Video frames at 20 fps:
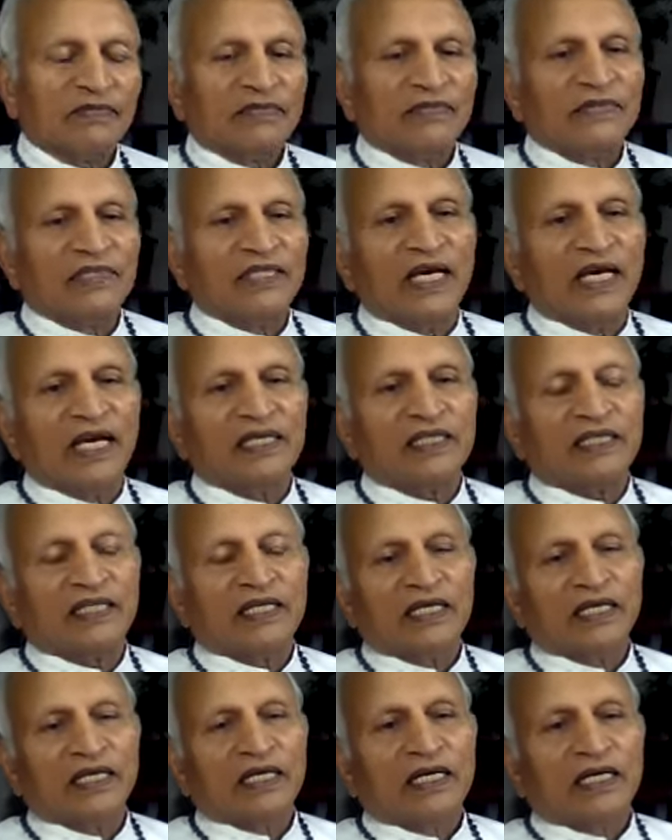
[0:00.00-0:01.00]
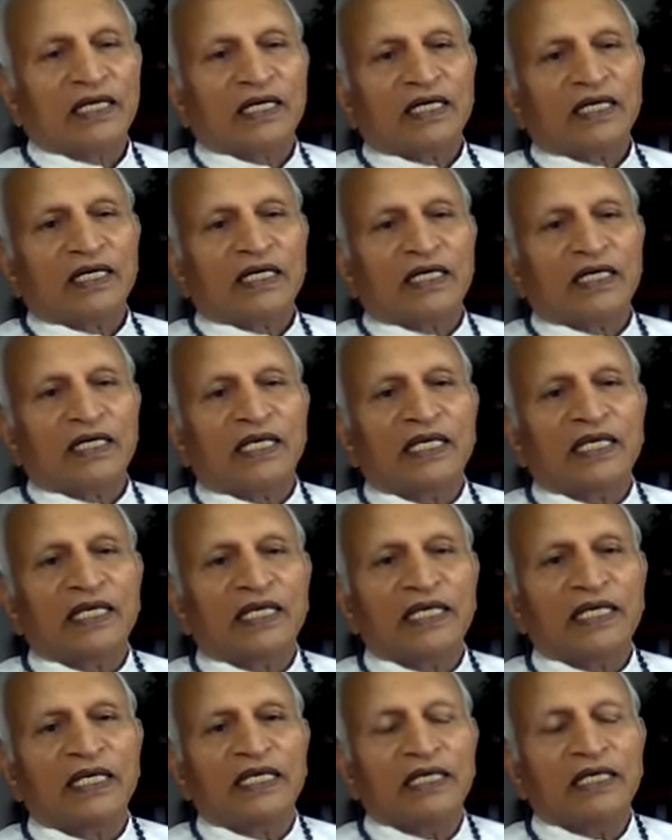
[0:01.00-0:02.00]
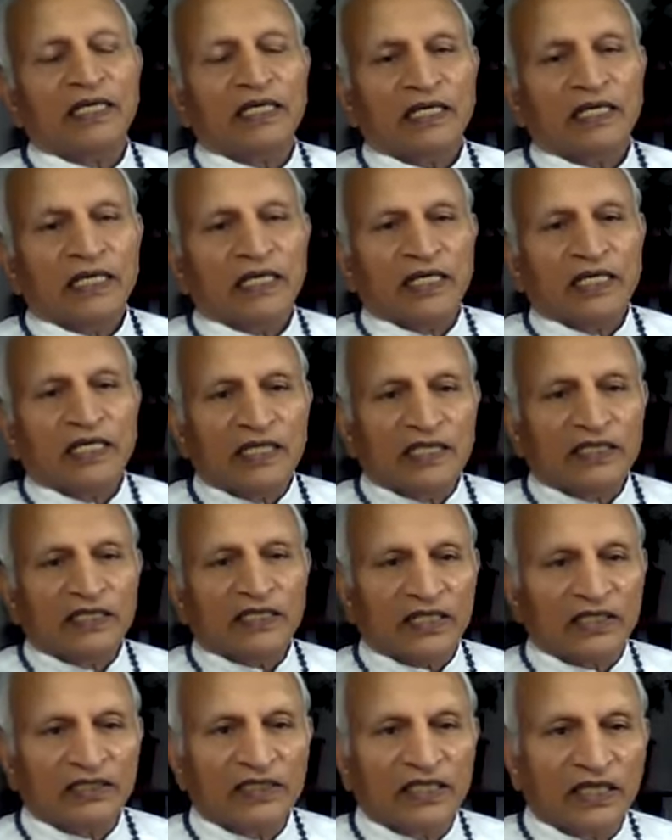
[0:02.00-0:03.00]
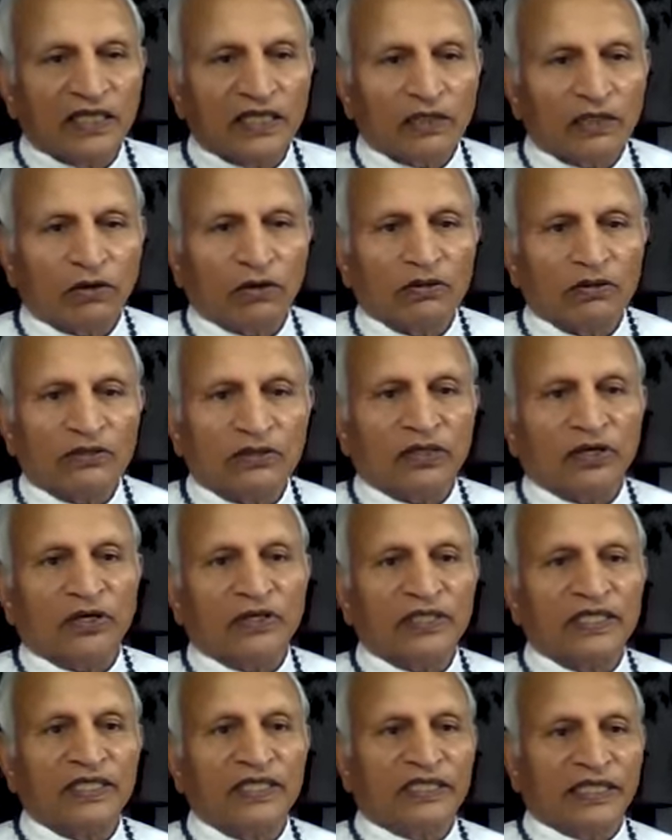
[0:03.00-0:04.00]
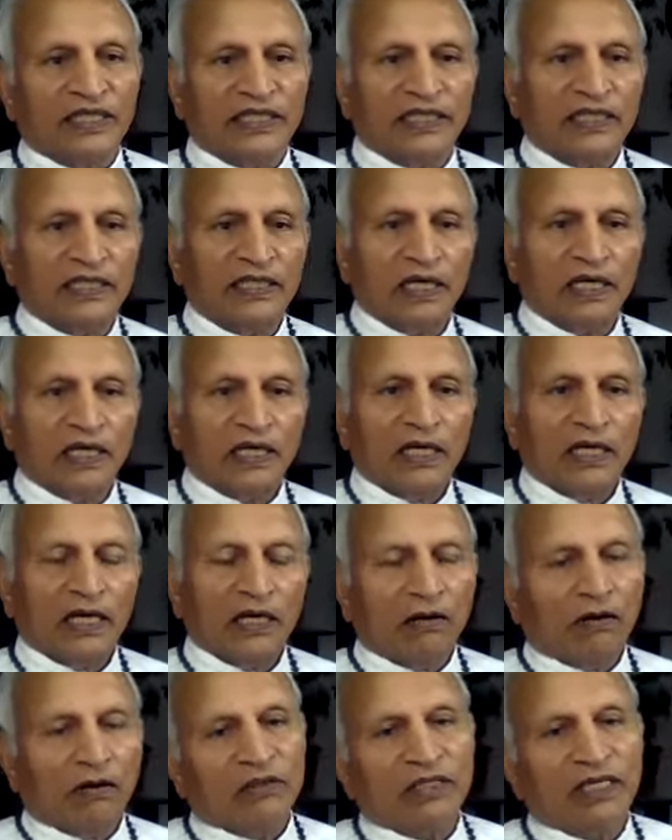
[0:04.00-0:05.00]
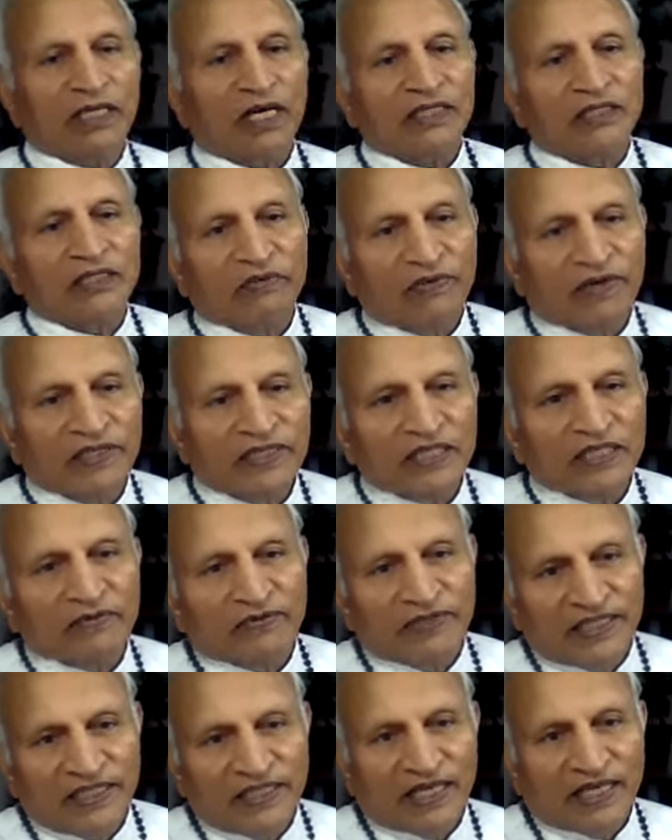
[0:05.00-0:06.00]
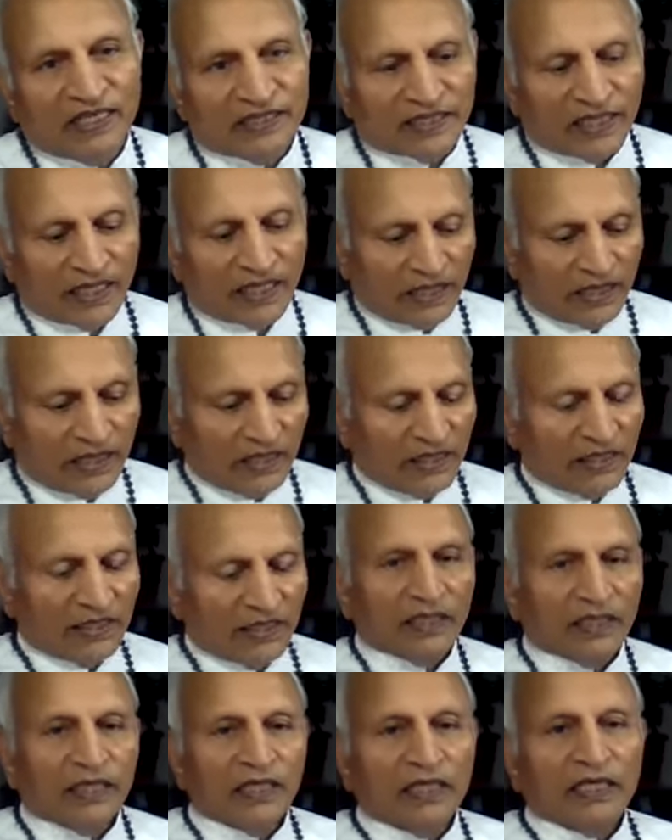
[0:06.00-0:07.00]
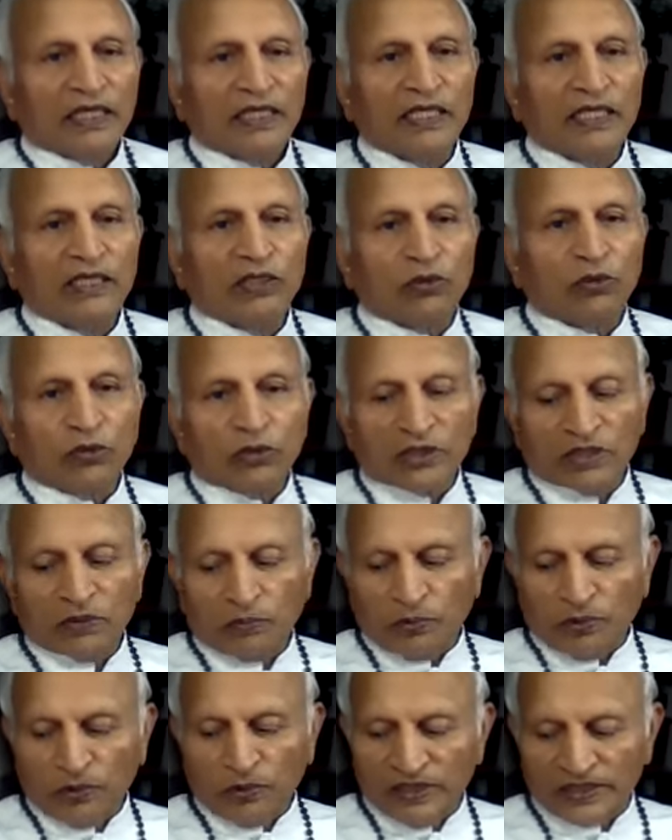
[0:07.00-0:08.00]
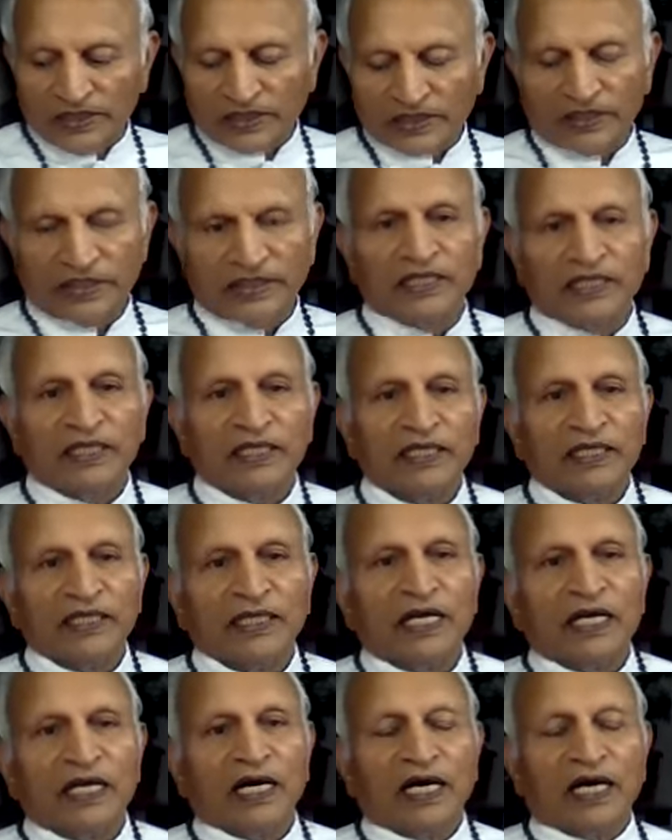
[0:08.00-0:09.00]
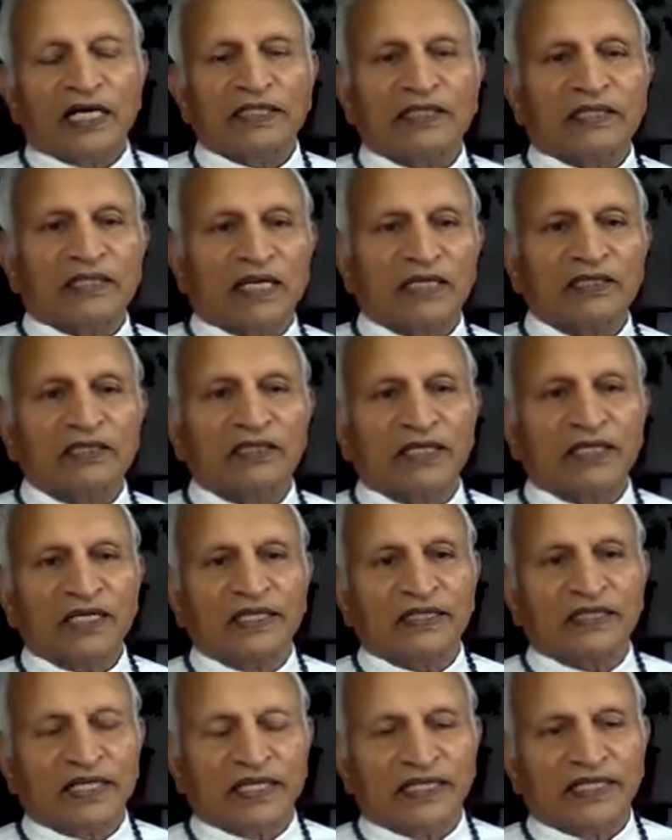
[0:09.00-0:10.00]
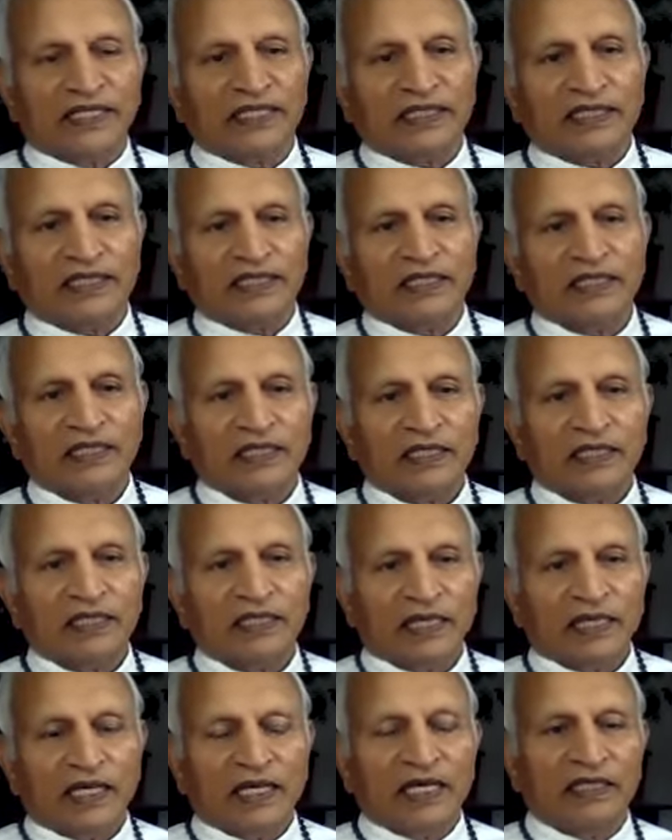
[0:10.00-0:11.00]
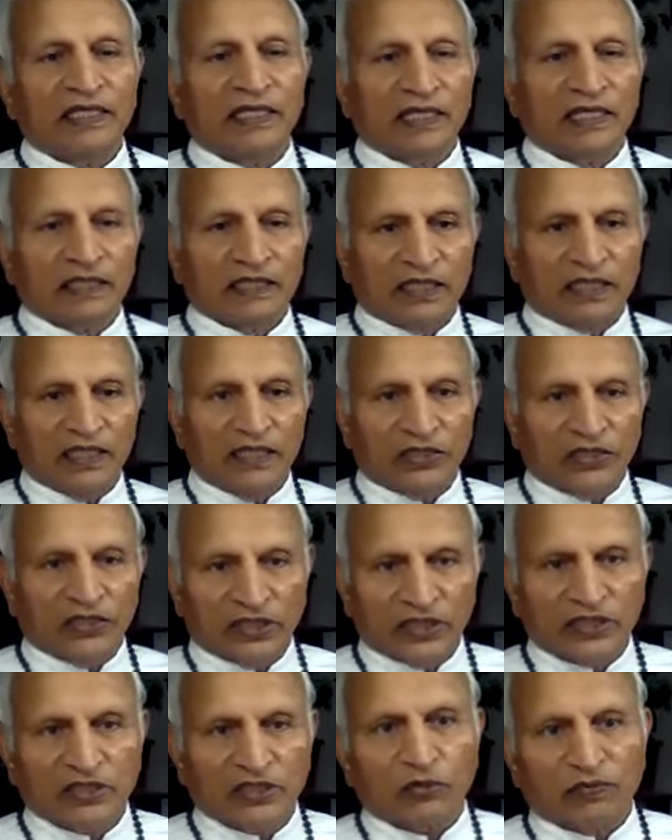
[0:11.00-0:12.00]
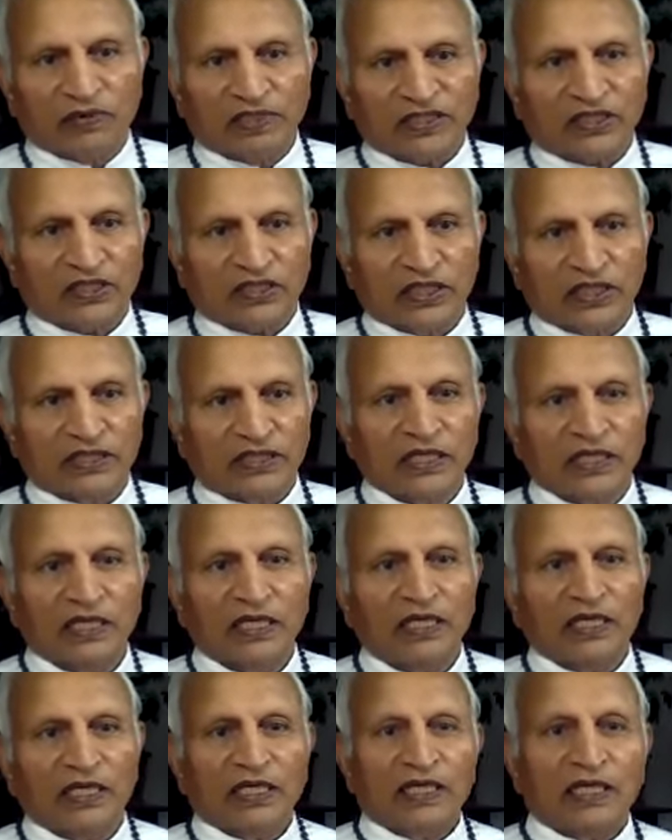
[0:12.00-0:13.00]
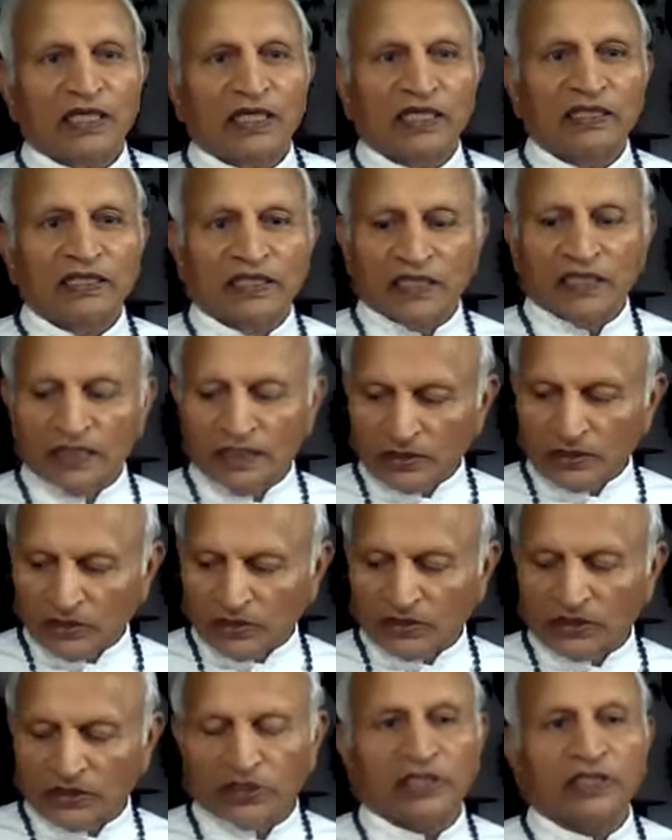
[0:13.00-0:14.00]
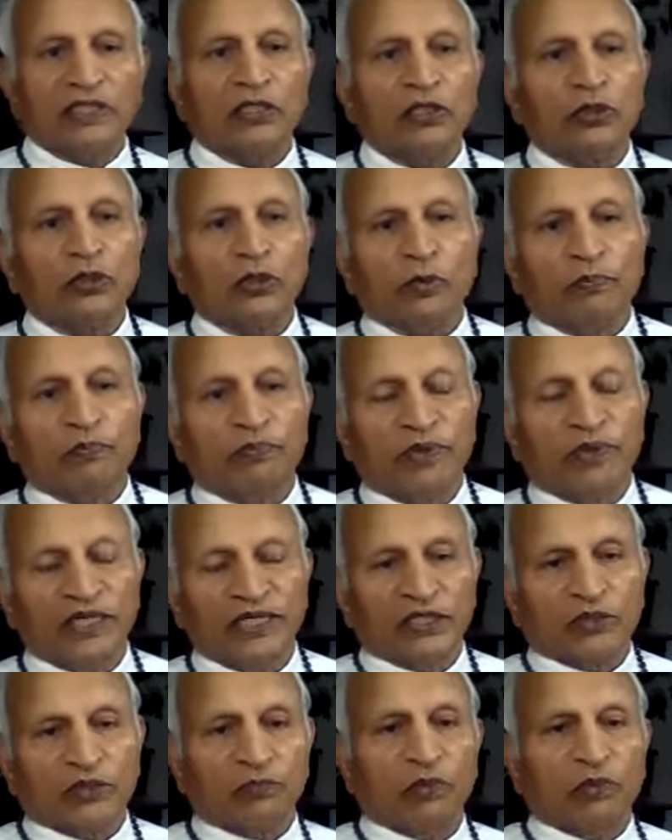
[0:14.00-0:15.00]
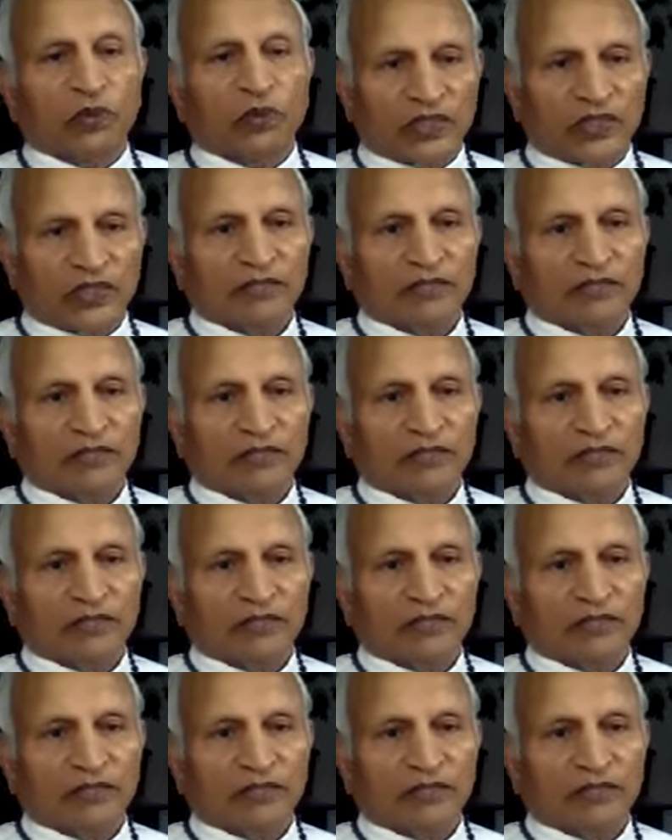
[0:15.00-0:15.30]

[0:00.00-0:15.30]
that he is considered authority on Advaita Vedanta. He wrote the poetry. I translated it and his 6 verses in the Secret of Bliss book.